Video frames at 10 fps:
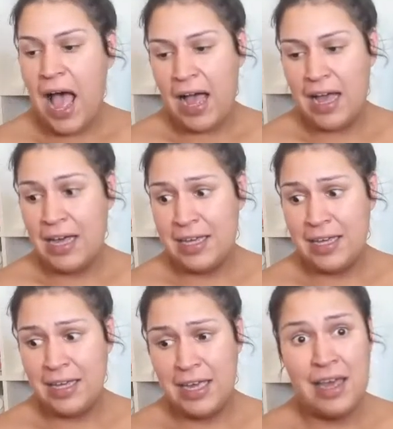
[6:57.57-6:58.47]

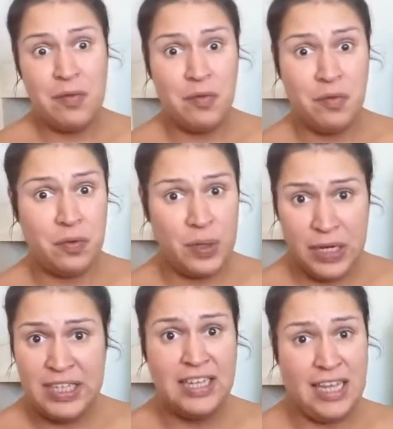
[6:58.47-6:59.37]
I am
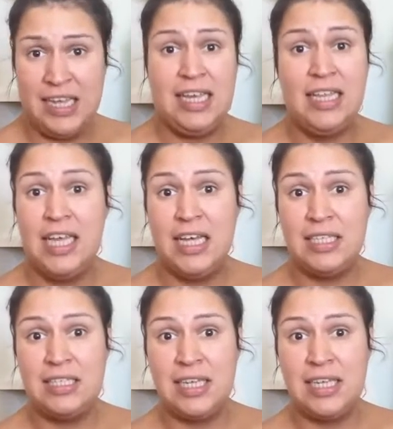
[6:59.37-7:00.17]
really liking this.